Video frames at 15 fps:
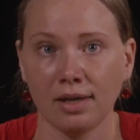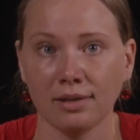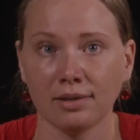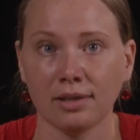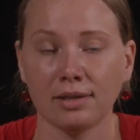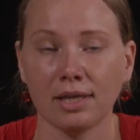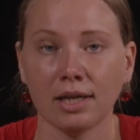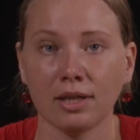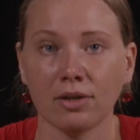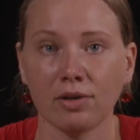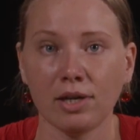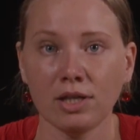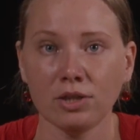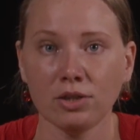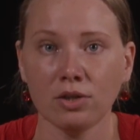The
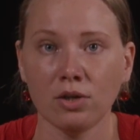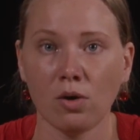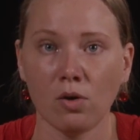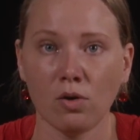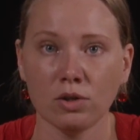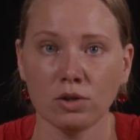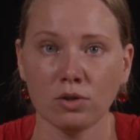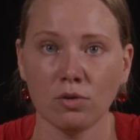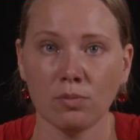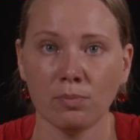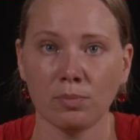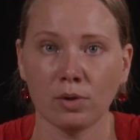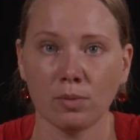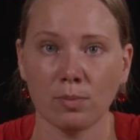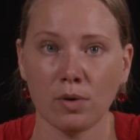Declaration also
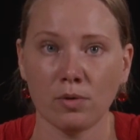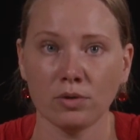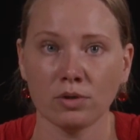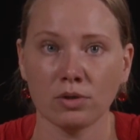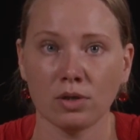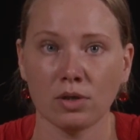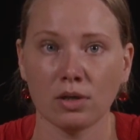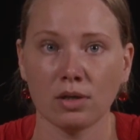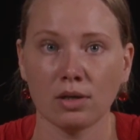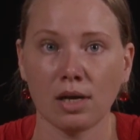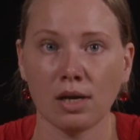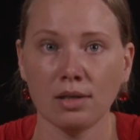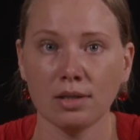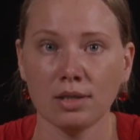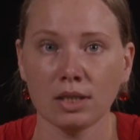promotes
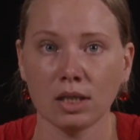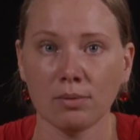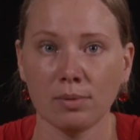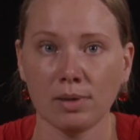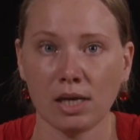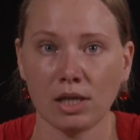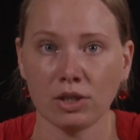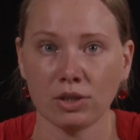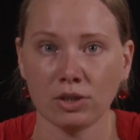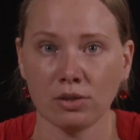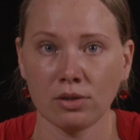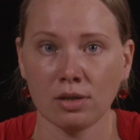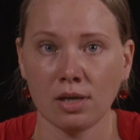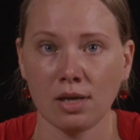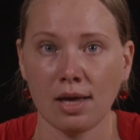
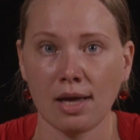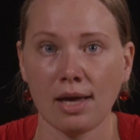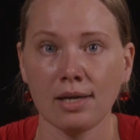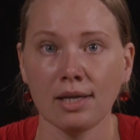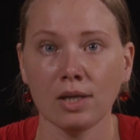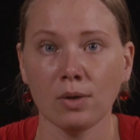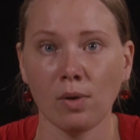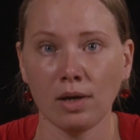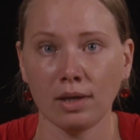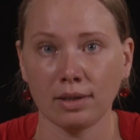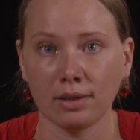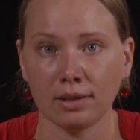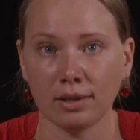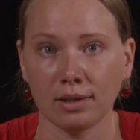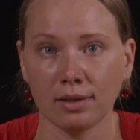non-discrimination and
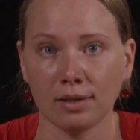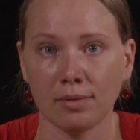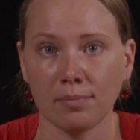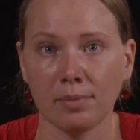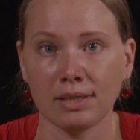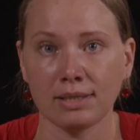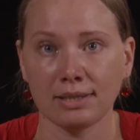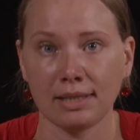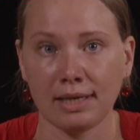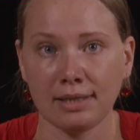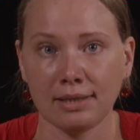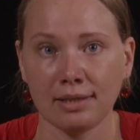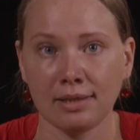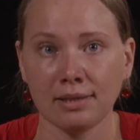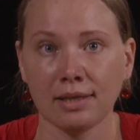equality by
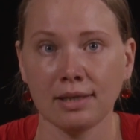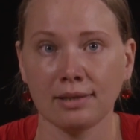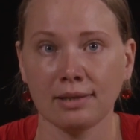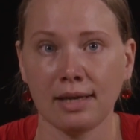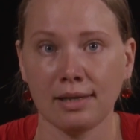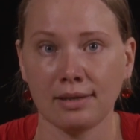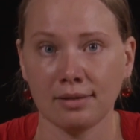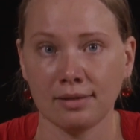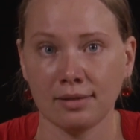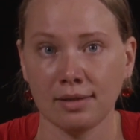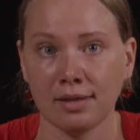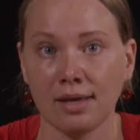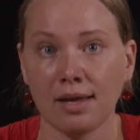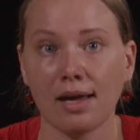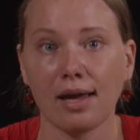stating that
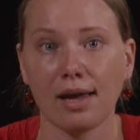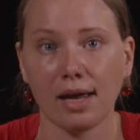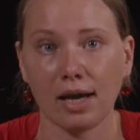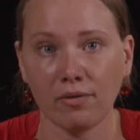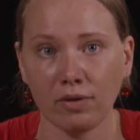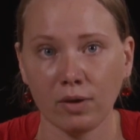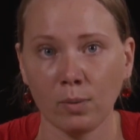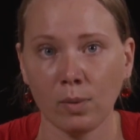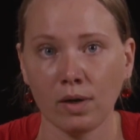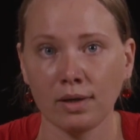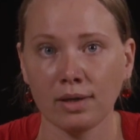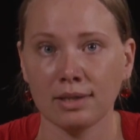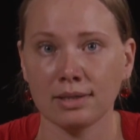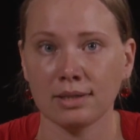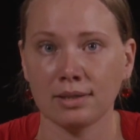
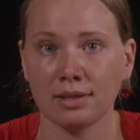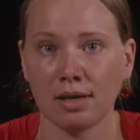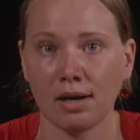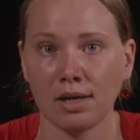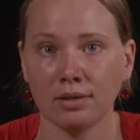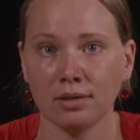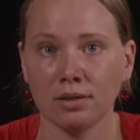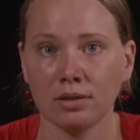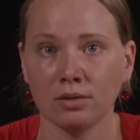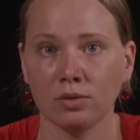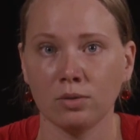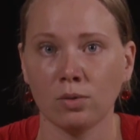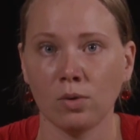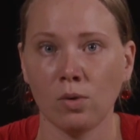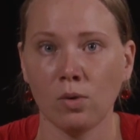everyone is entitled
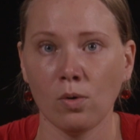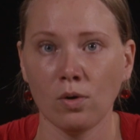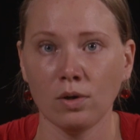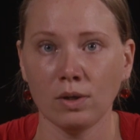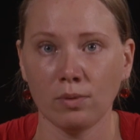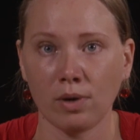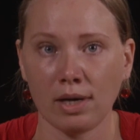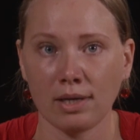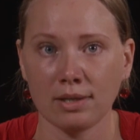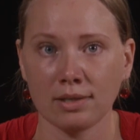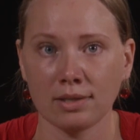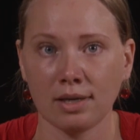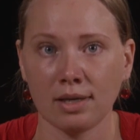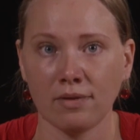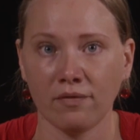to all the
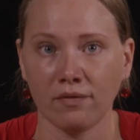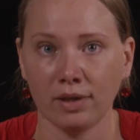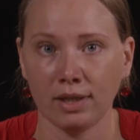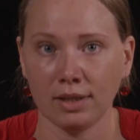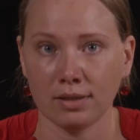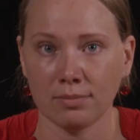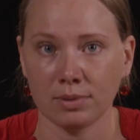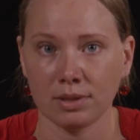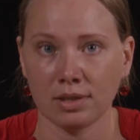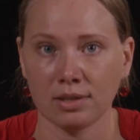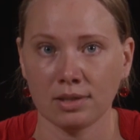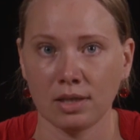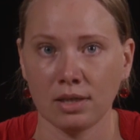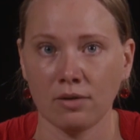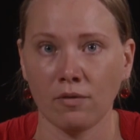rights and freedoms
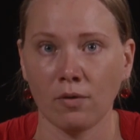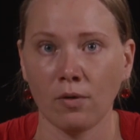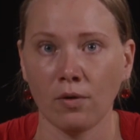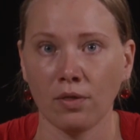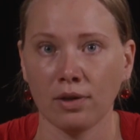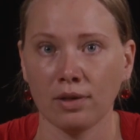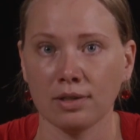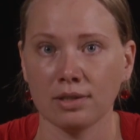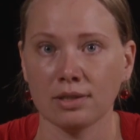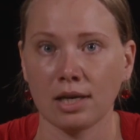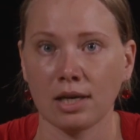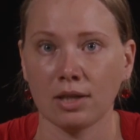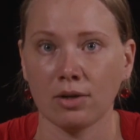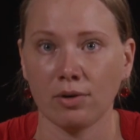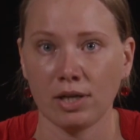set forth in this
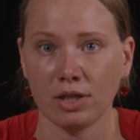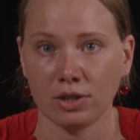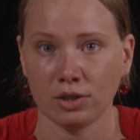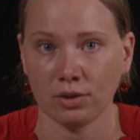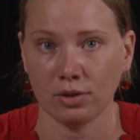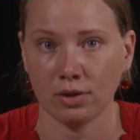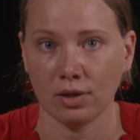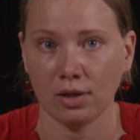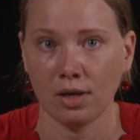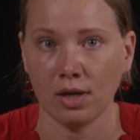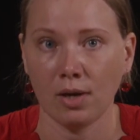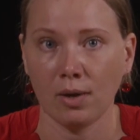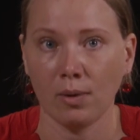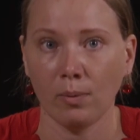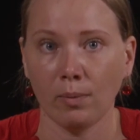Declaration,
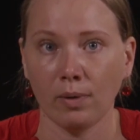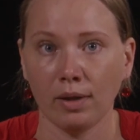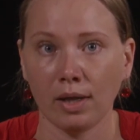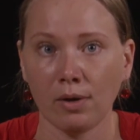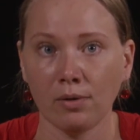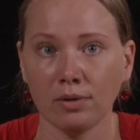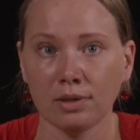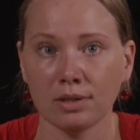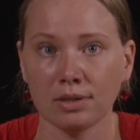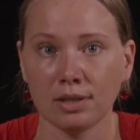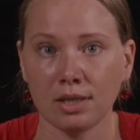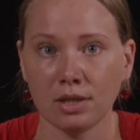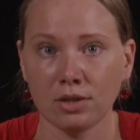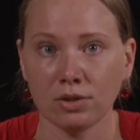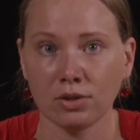without
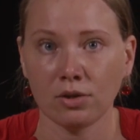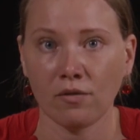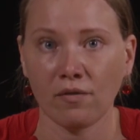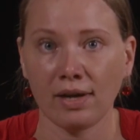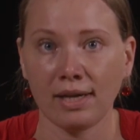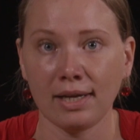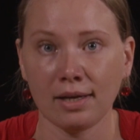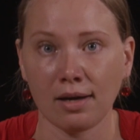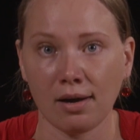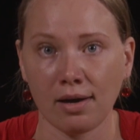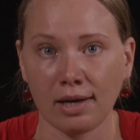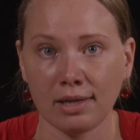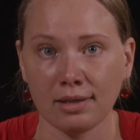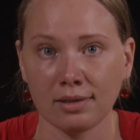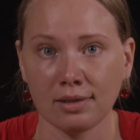distinction of any
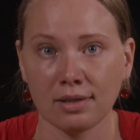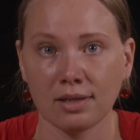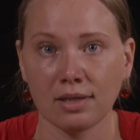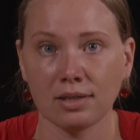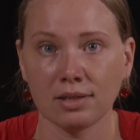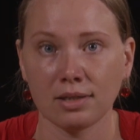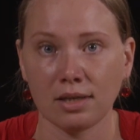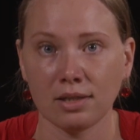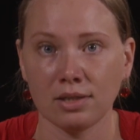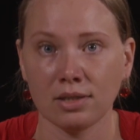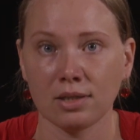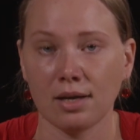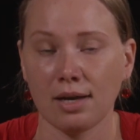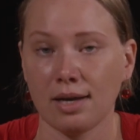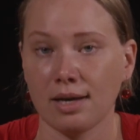kind,
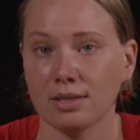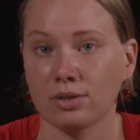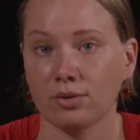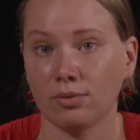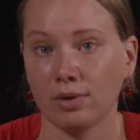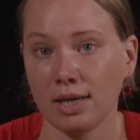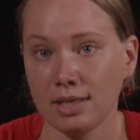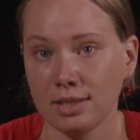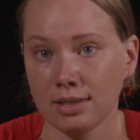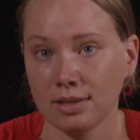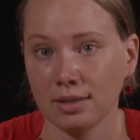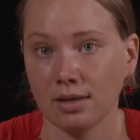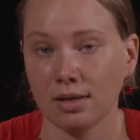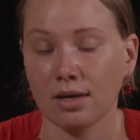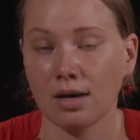such as
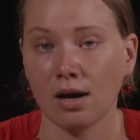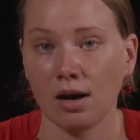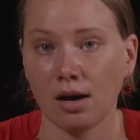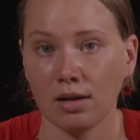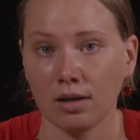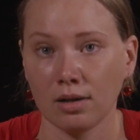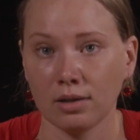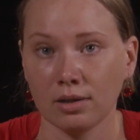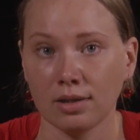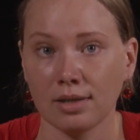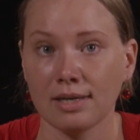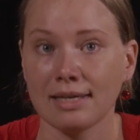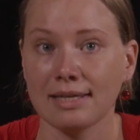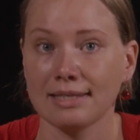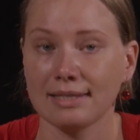race, color,
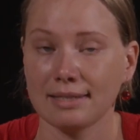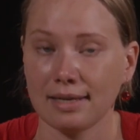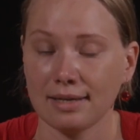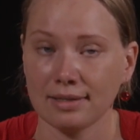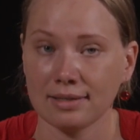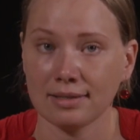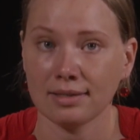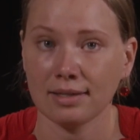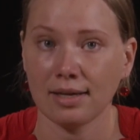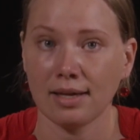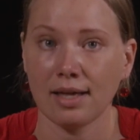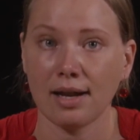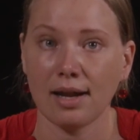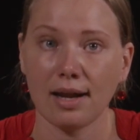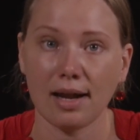sex,
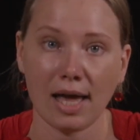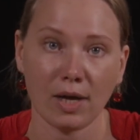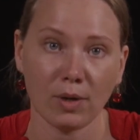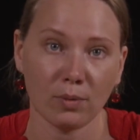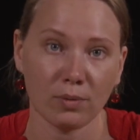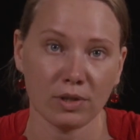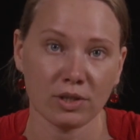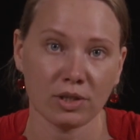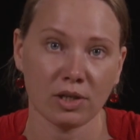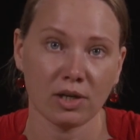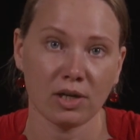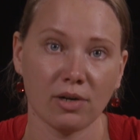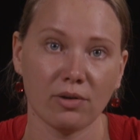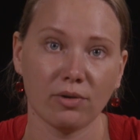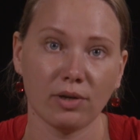language,
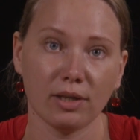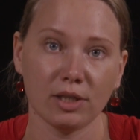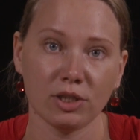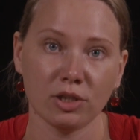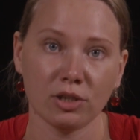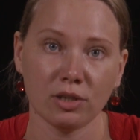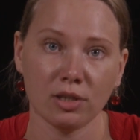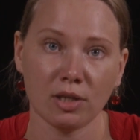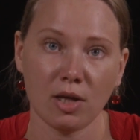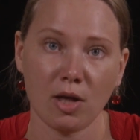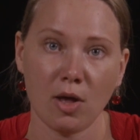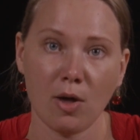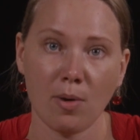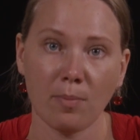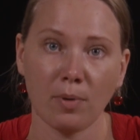religion,
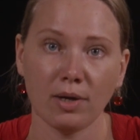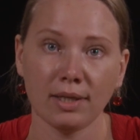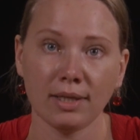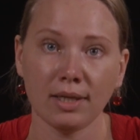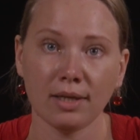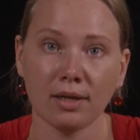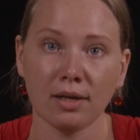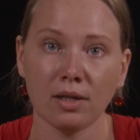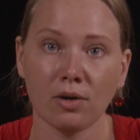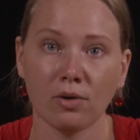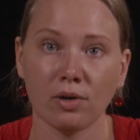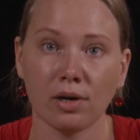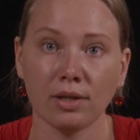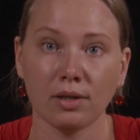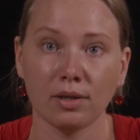political
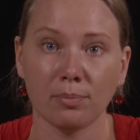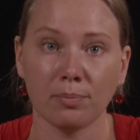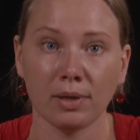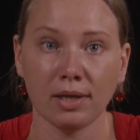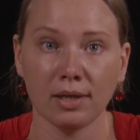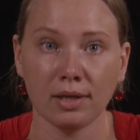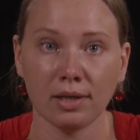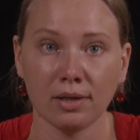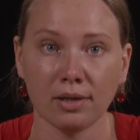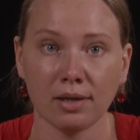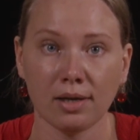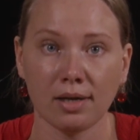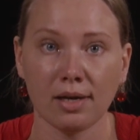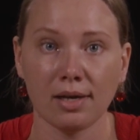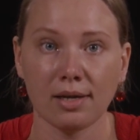or other opinion,
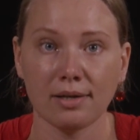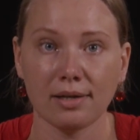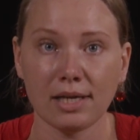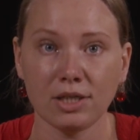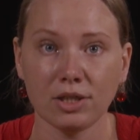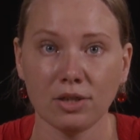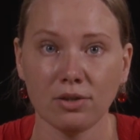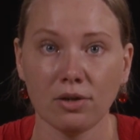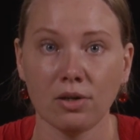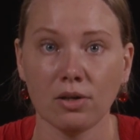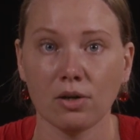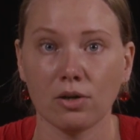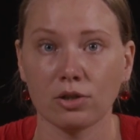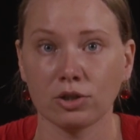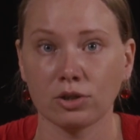national
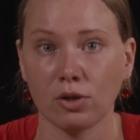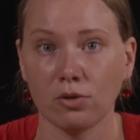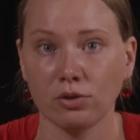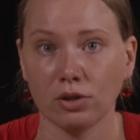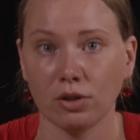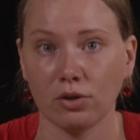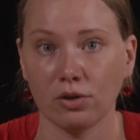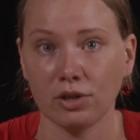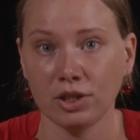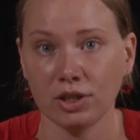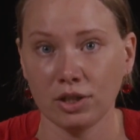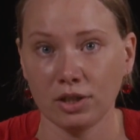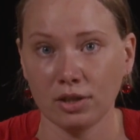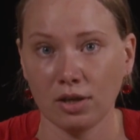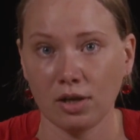or social
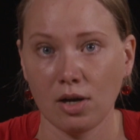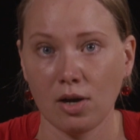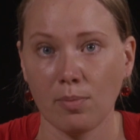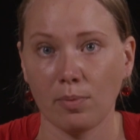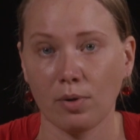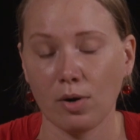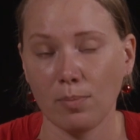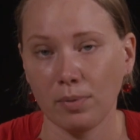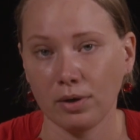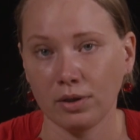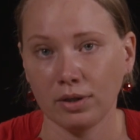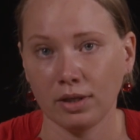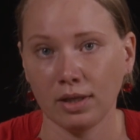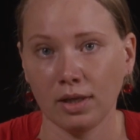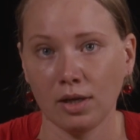origin,
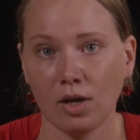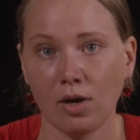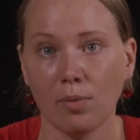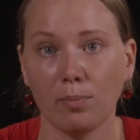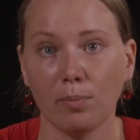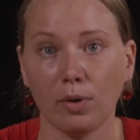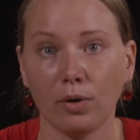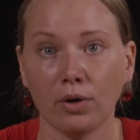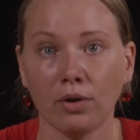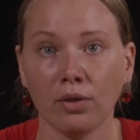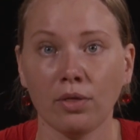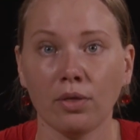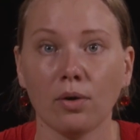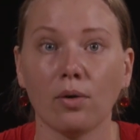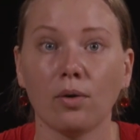property,
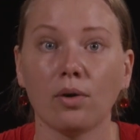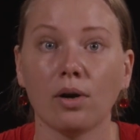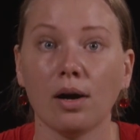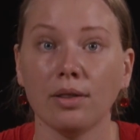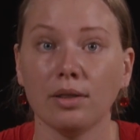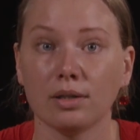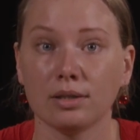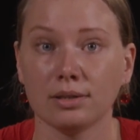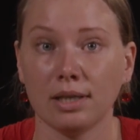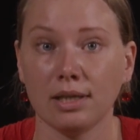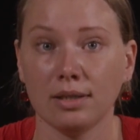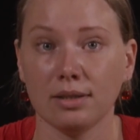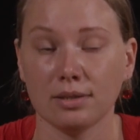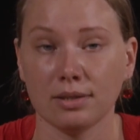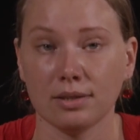birth or other
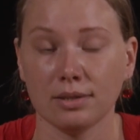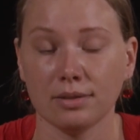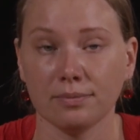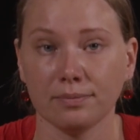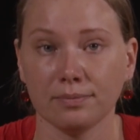status.